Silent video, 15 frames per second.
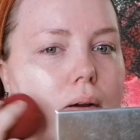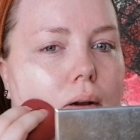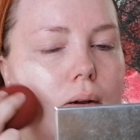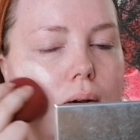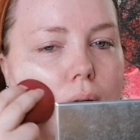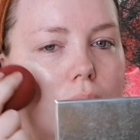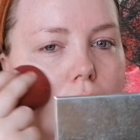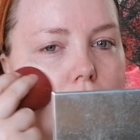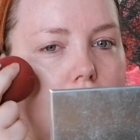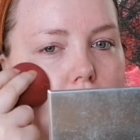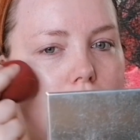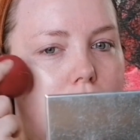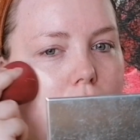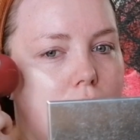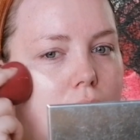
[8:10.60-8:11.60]
Come
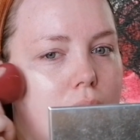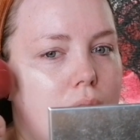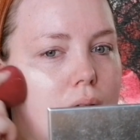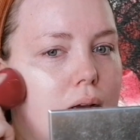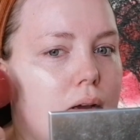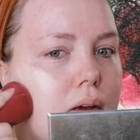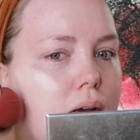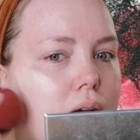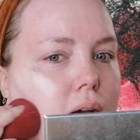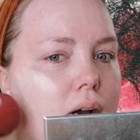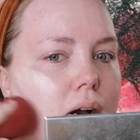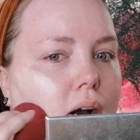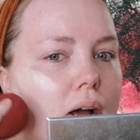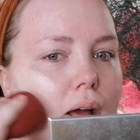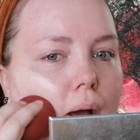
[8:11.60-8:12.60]
on.
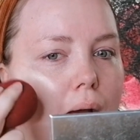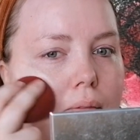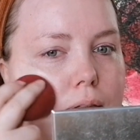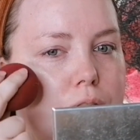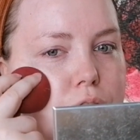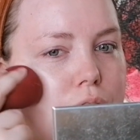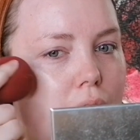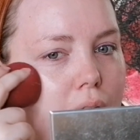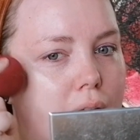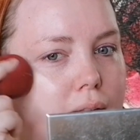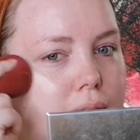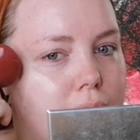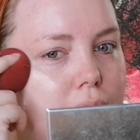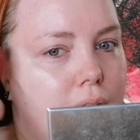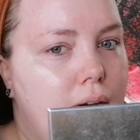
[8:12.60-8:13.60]
I have
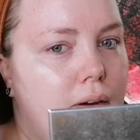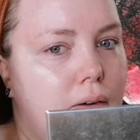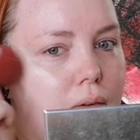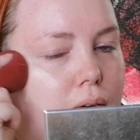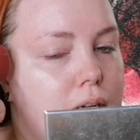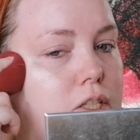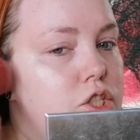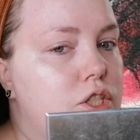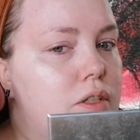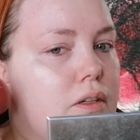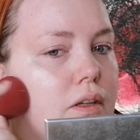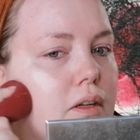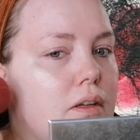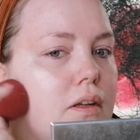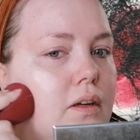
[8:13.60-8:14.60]
tried the
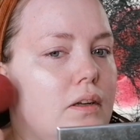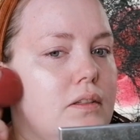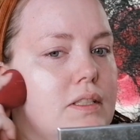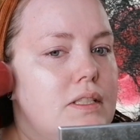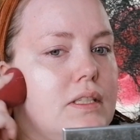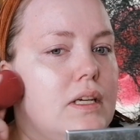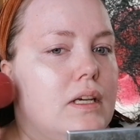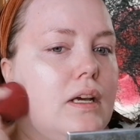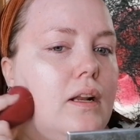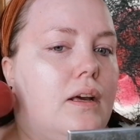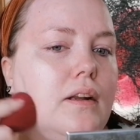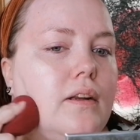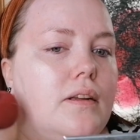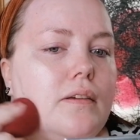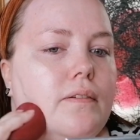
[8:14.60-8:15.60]
original Conceal
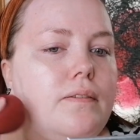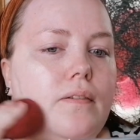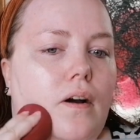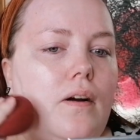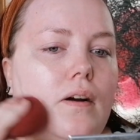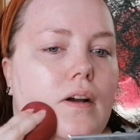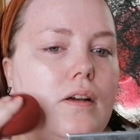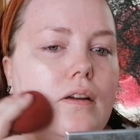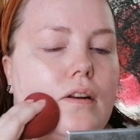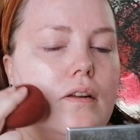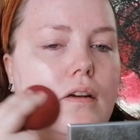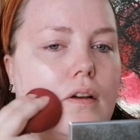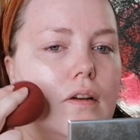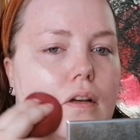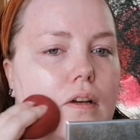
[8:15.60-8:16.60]
and
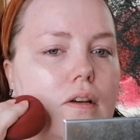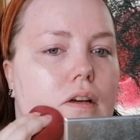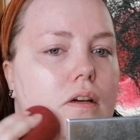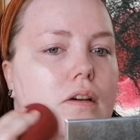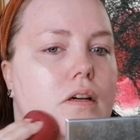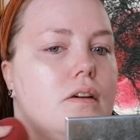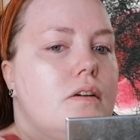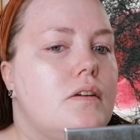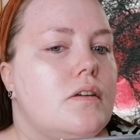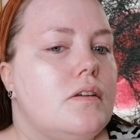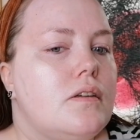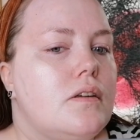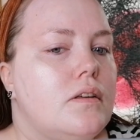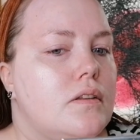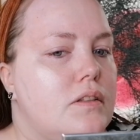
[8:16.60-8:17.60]
Define.
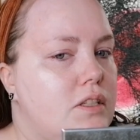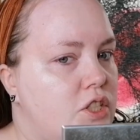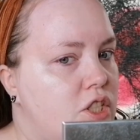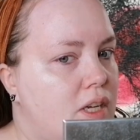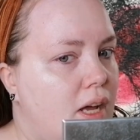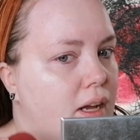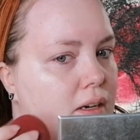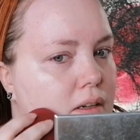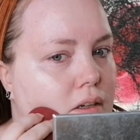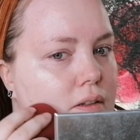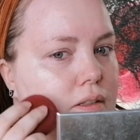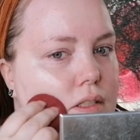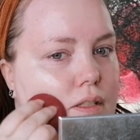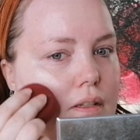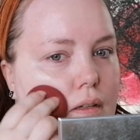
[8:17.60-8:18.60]
The shade
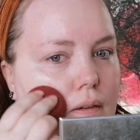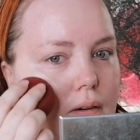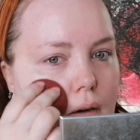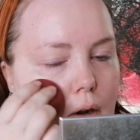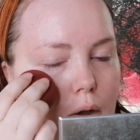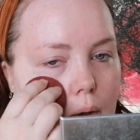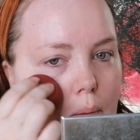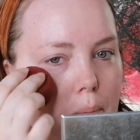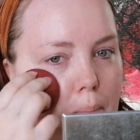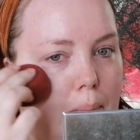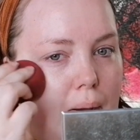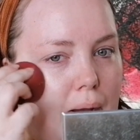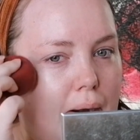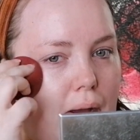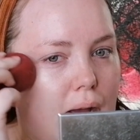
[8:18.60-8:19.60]
looks good,
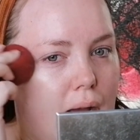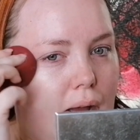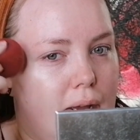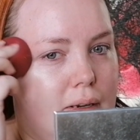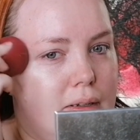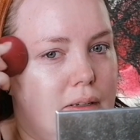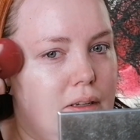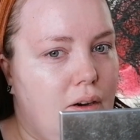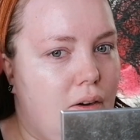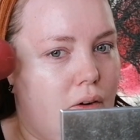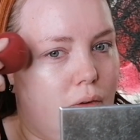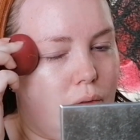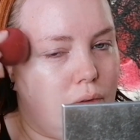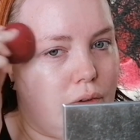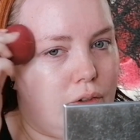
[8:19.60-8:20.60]
but I
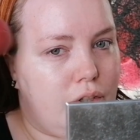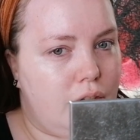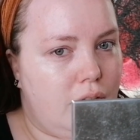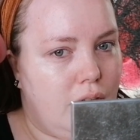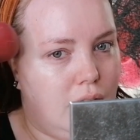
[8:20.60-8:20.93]
don't